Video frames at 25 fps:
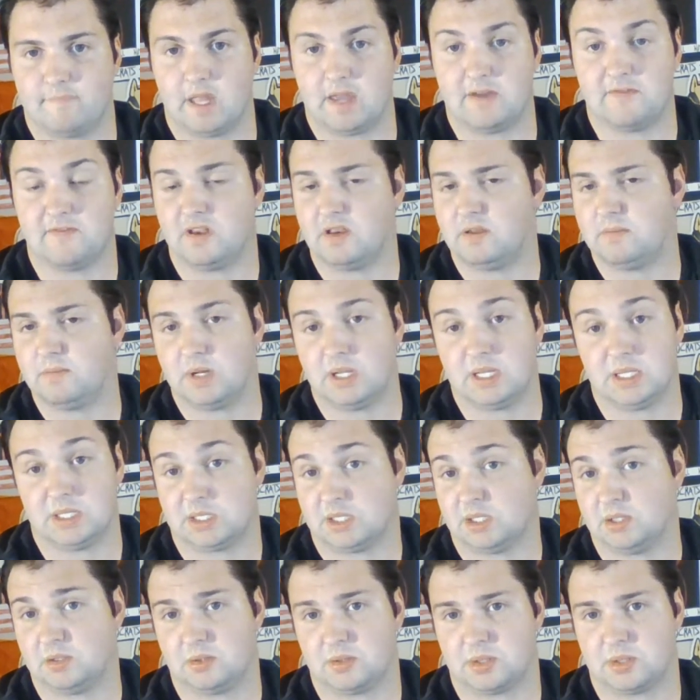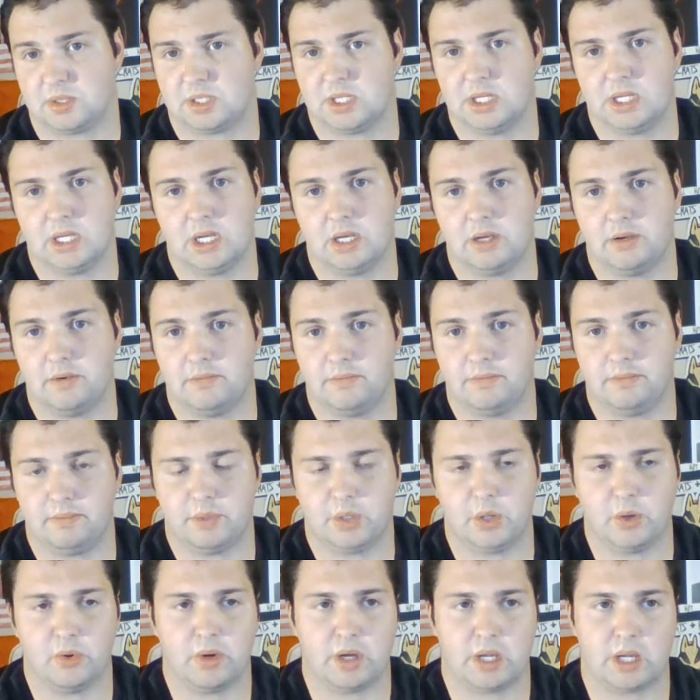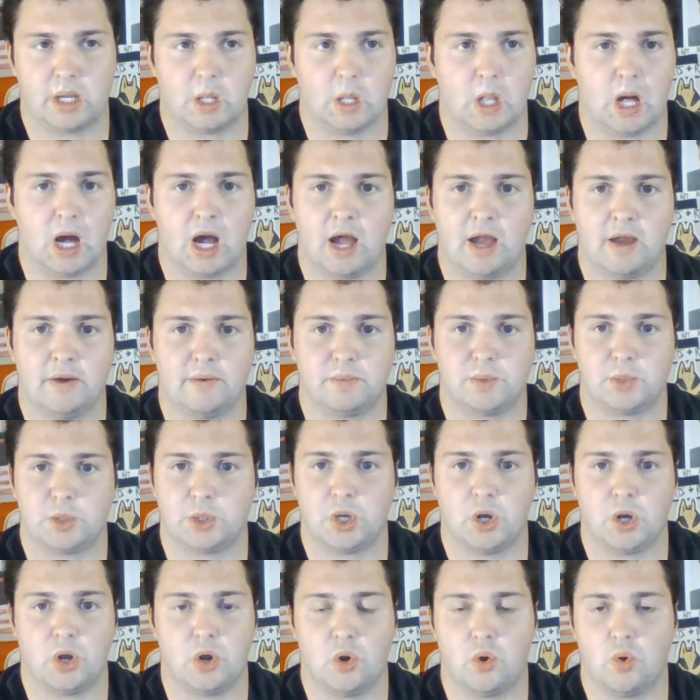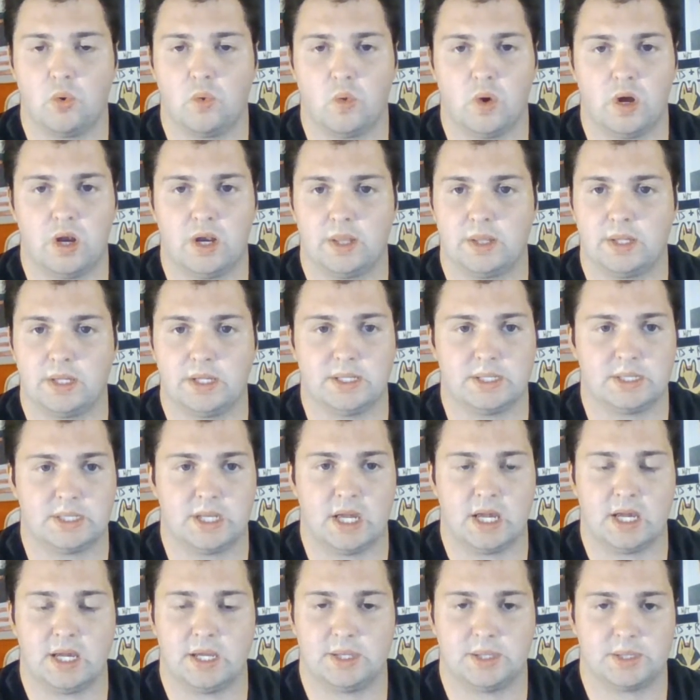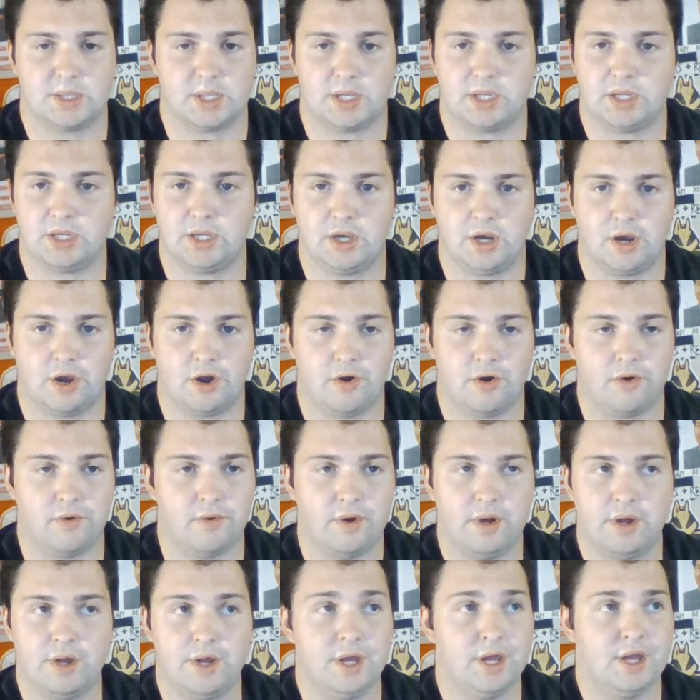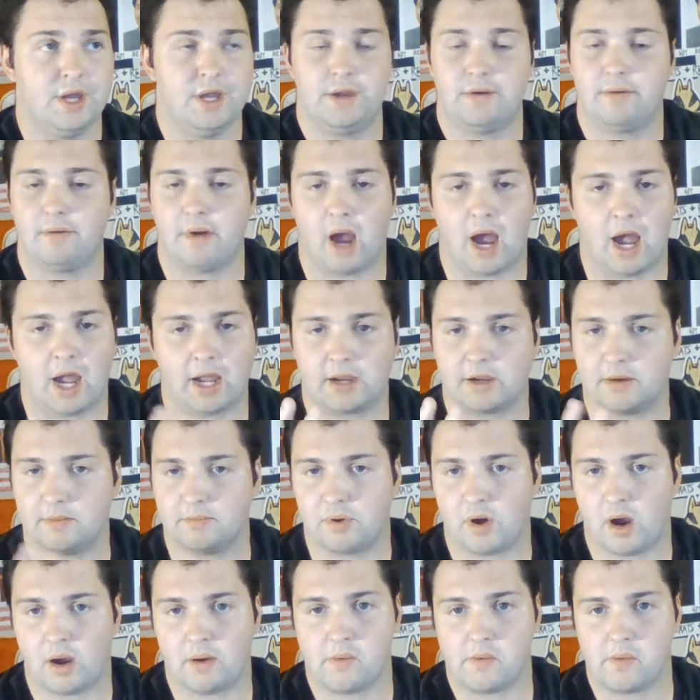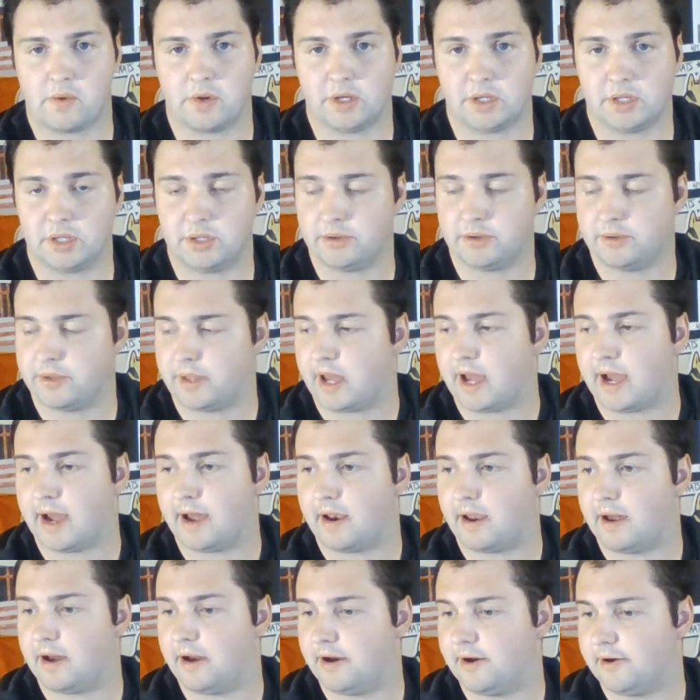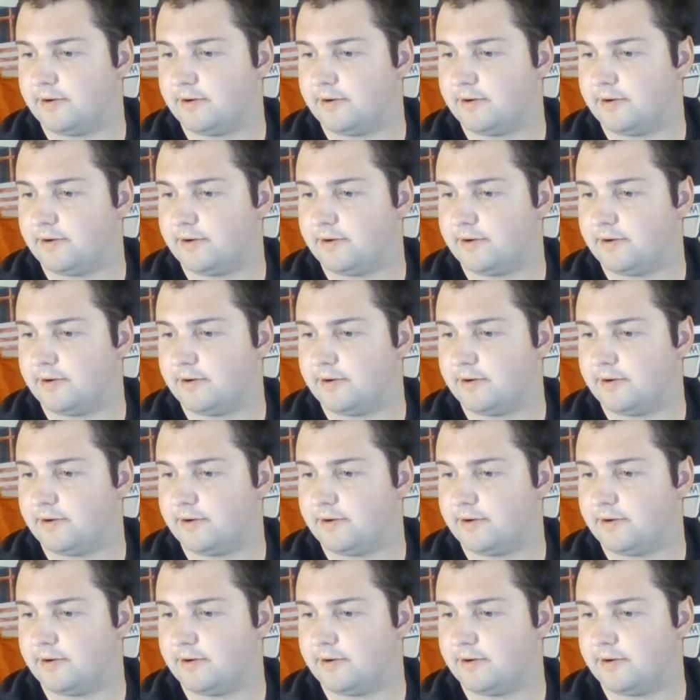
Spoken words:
if anybody's interested in doing a live show one of these days, you know, I could probably do that.